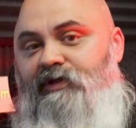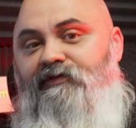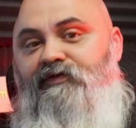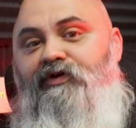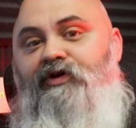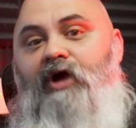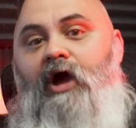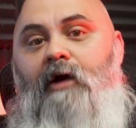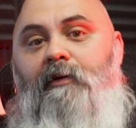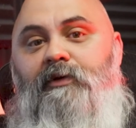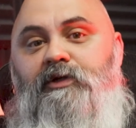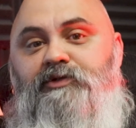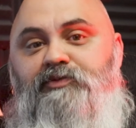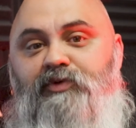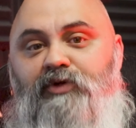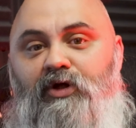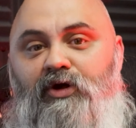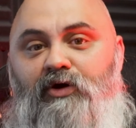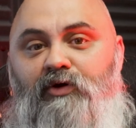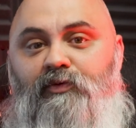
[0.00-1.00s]
Leave your
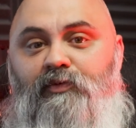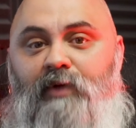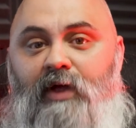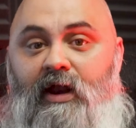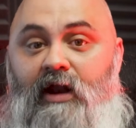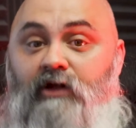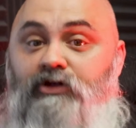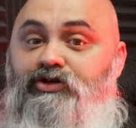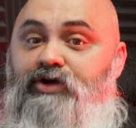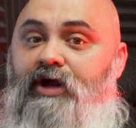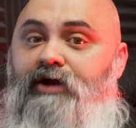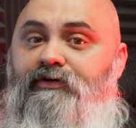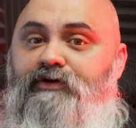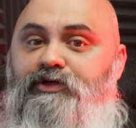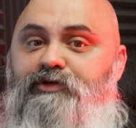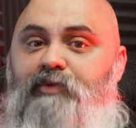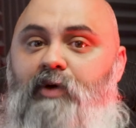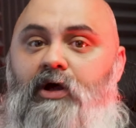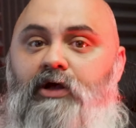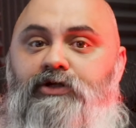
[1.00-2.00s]
comments below, and I'll try
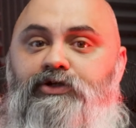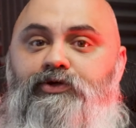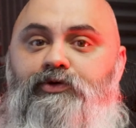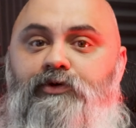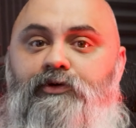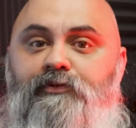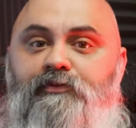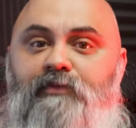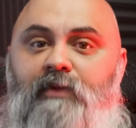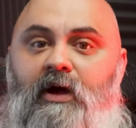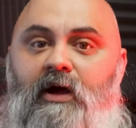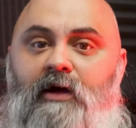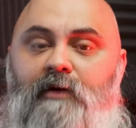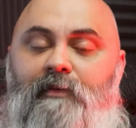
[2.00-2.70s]
to respond to them.